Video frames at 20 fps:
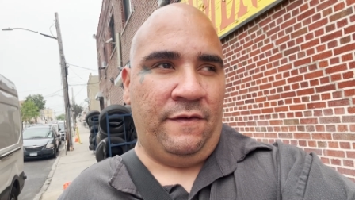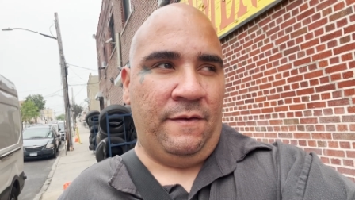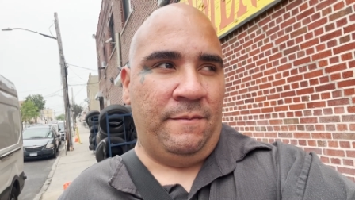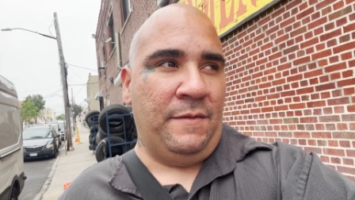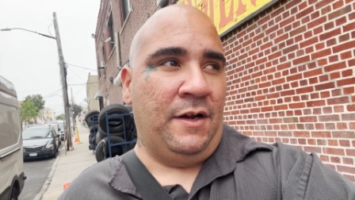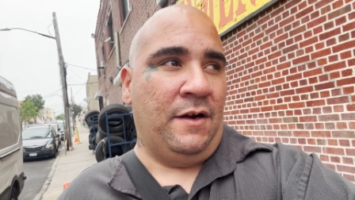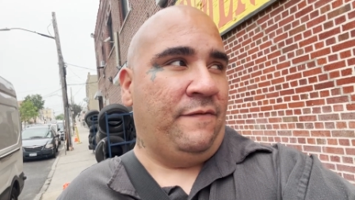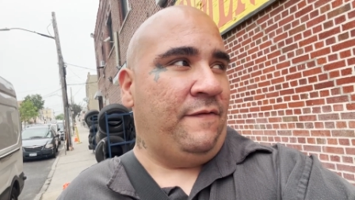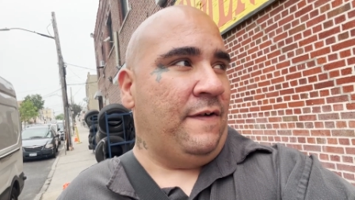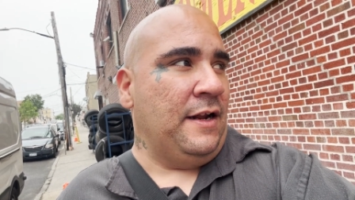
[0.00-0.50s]
I'm
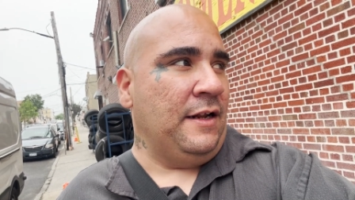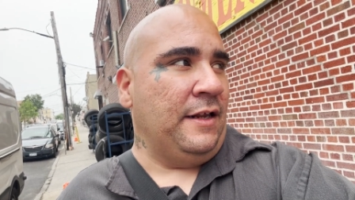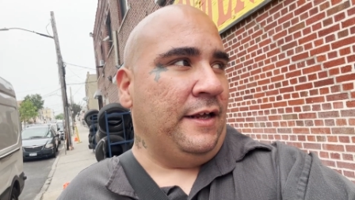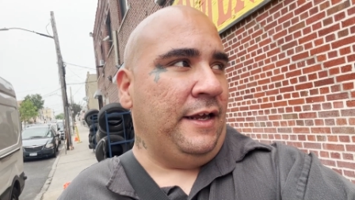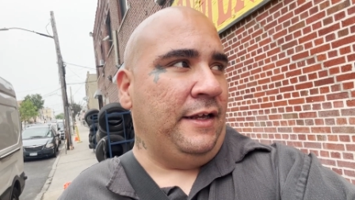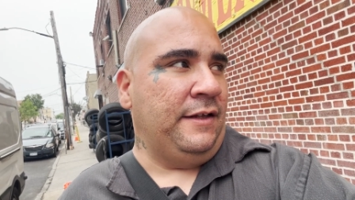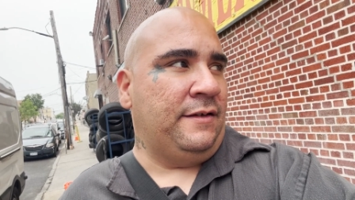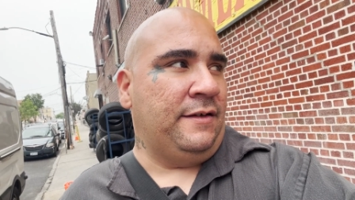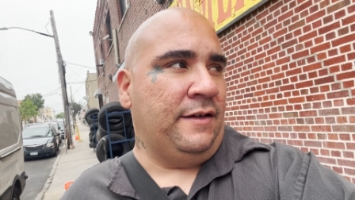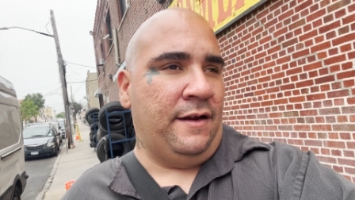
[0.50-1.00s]
gonna finally
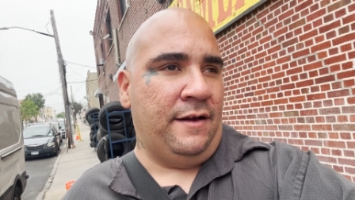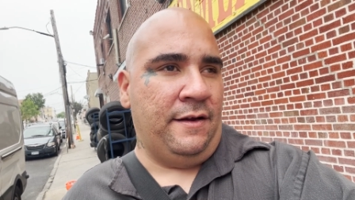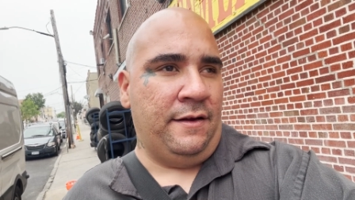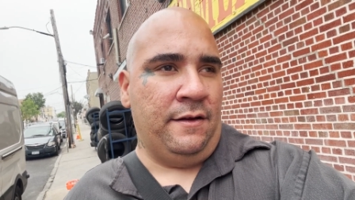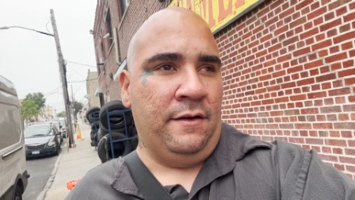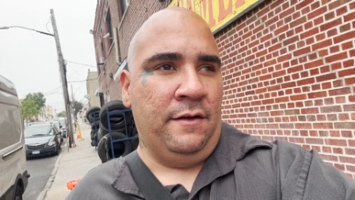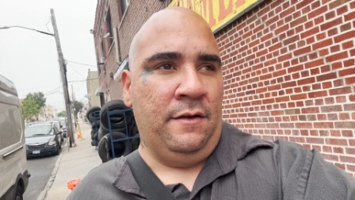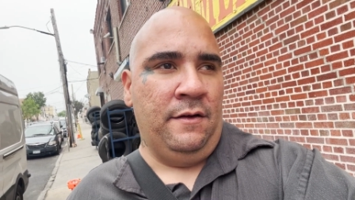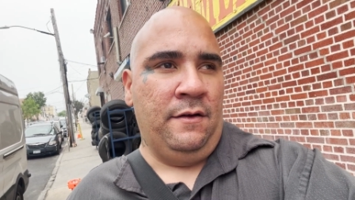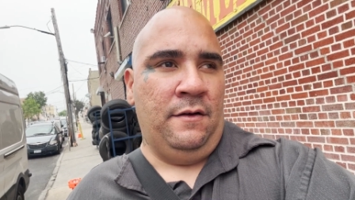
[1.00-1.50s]
eat today.
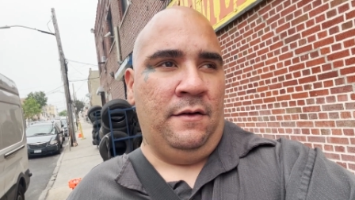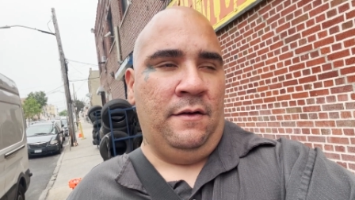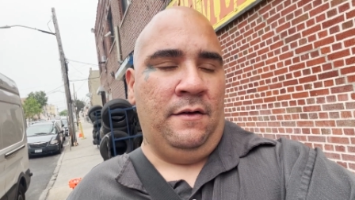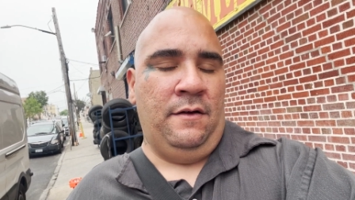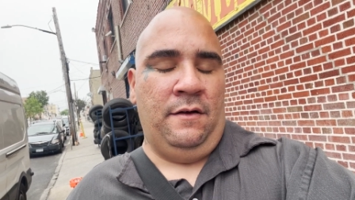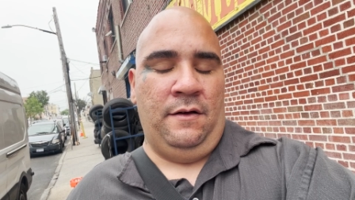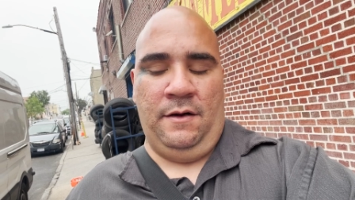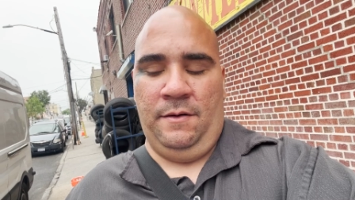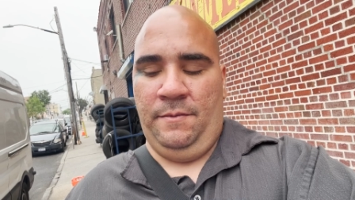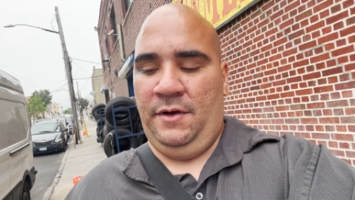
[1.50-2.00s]

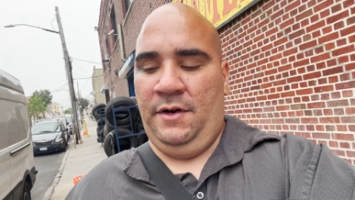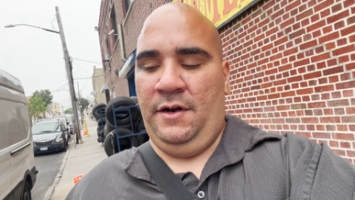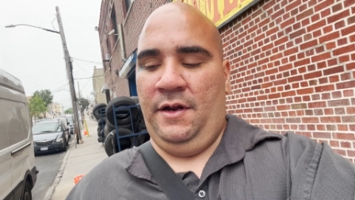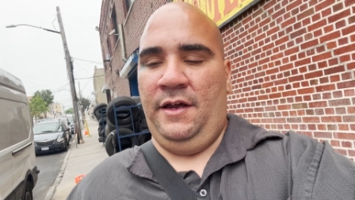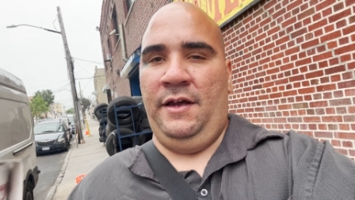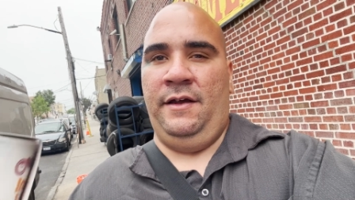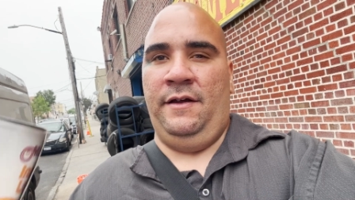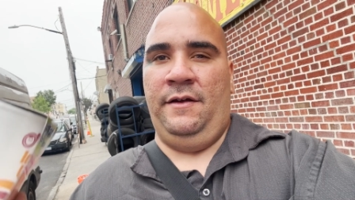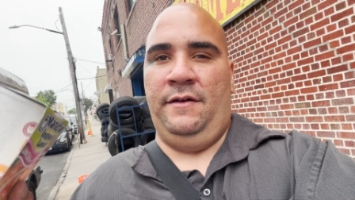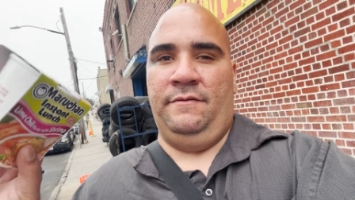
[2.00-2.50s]
I'm gonna
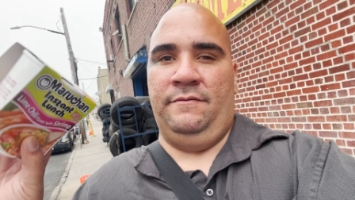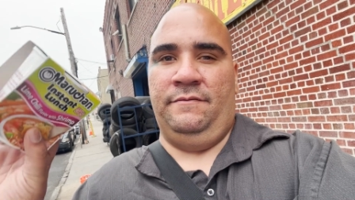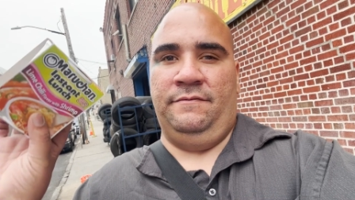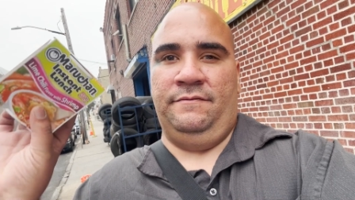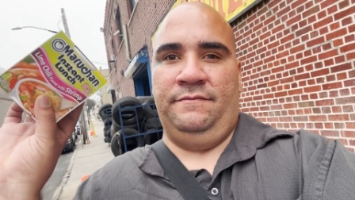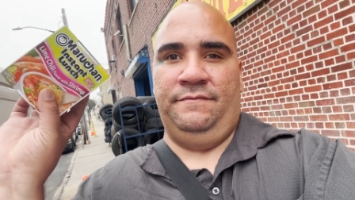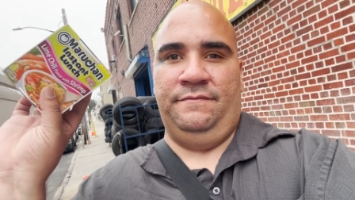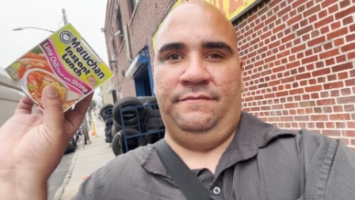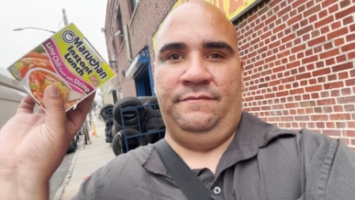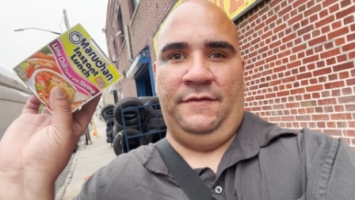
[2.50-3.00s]
eat
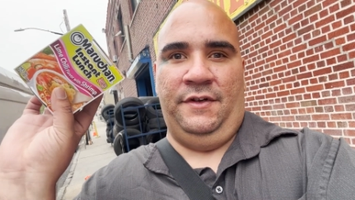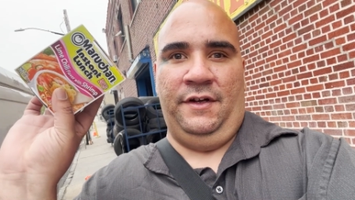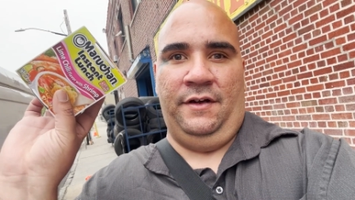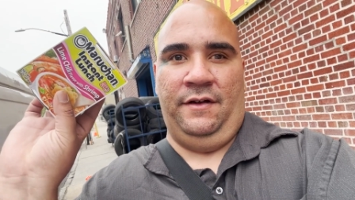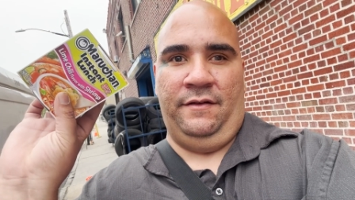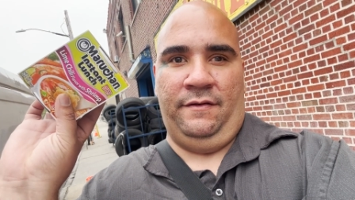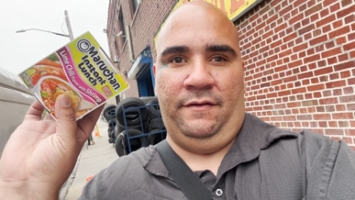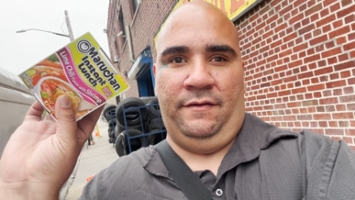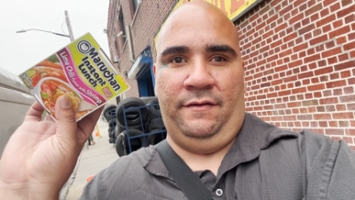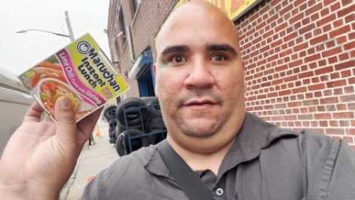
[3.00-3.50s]

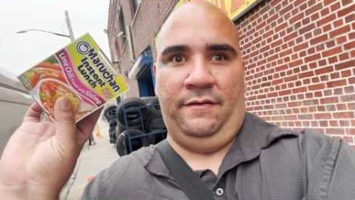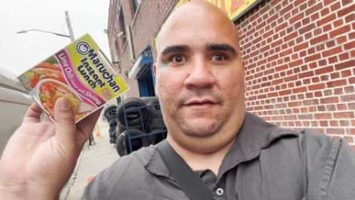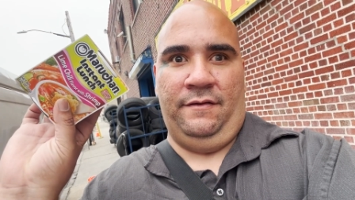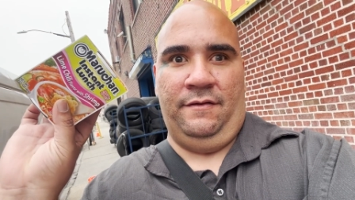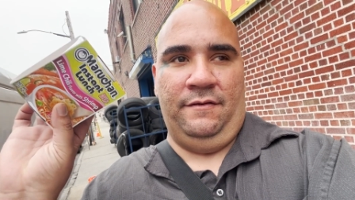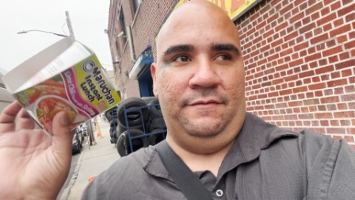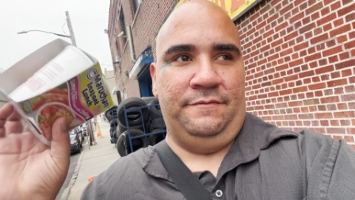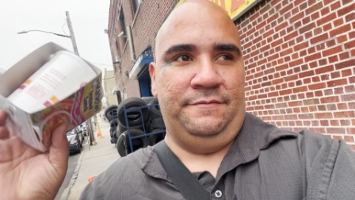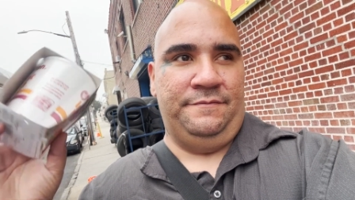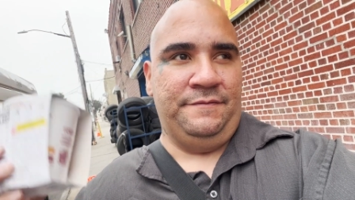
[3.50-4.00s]
this.
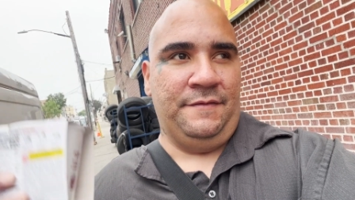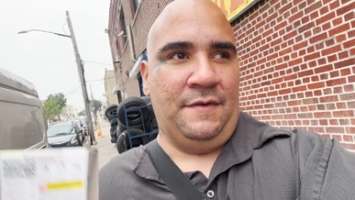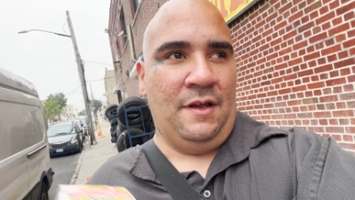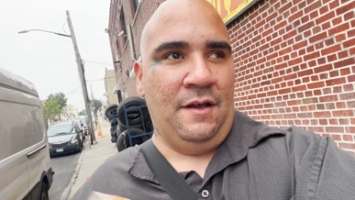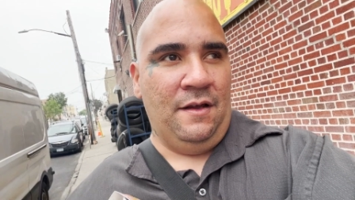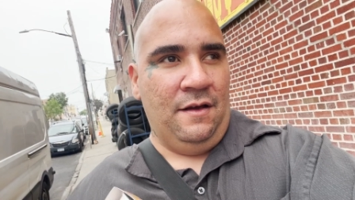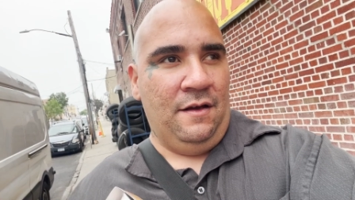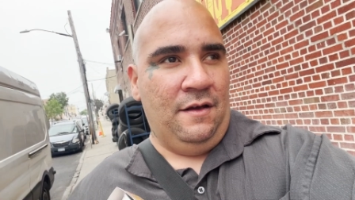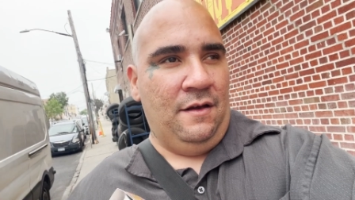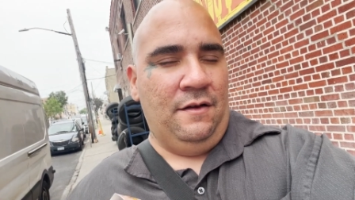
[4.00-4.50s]

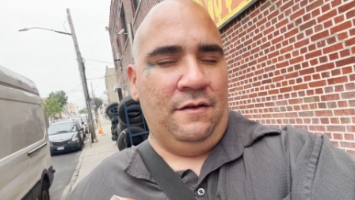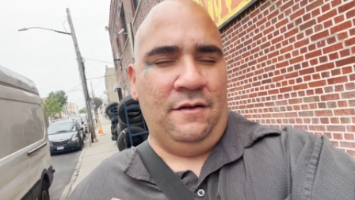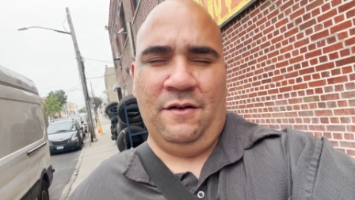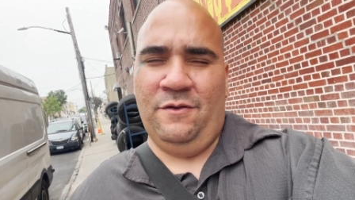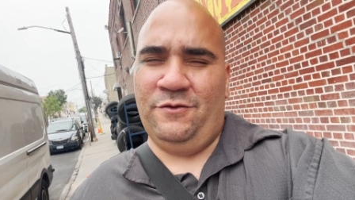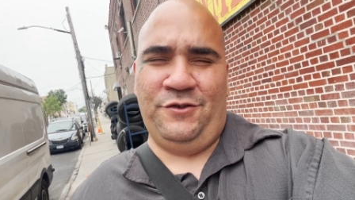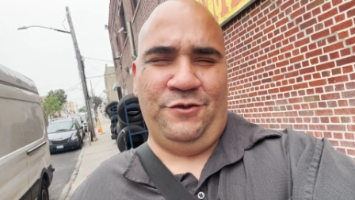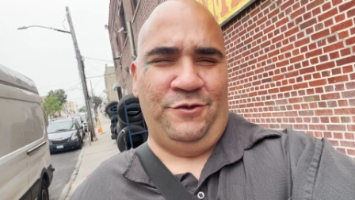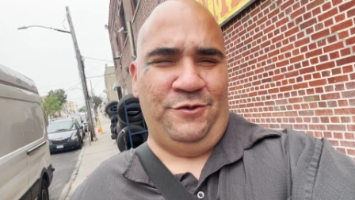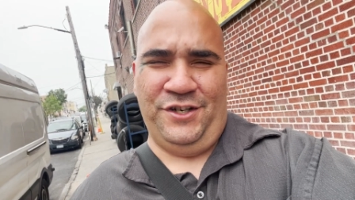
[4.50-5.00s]

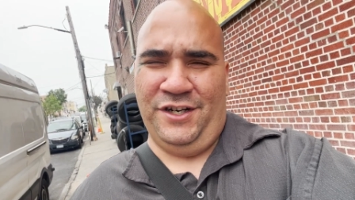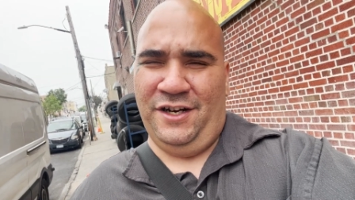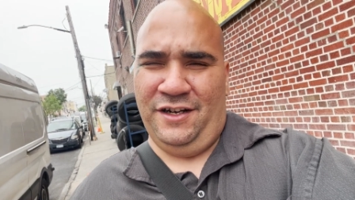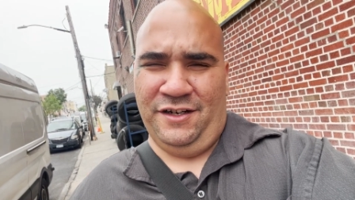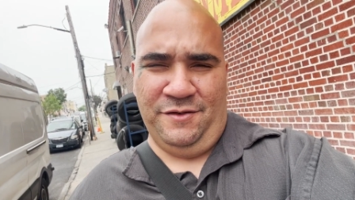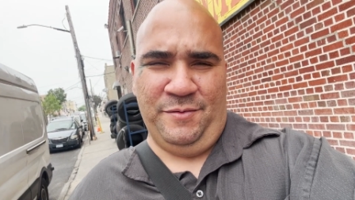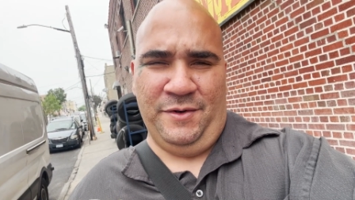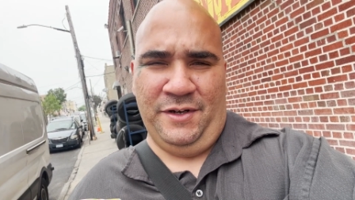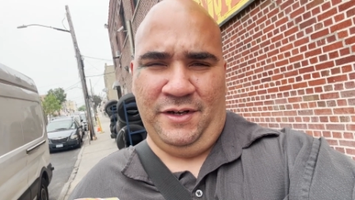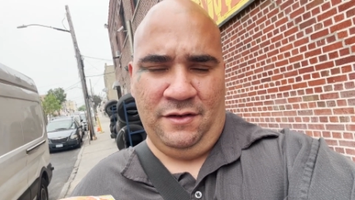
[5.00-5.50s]
Don't you
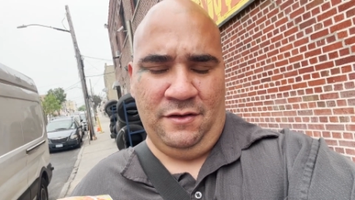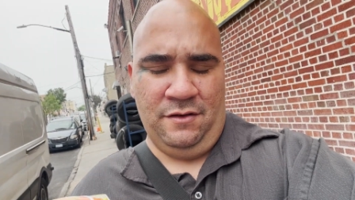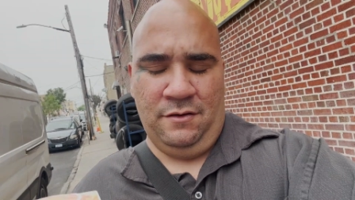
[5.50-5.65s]
judge me.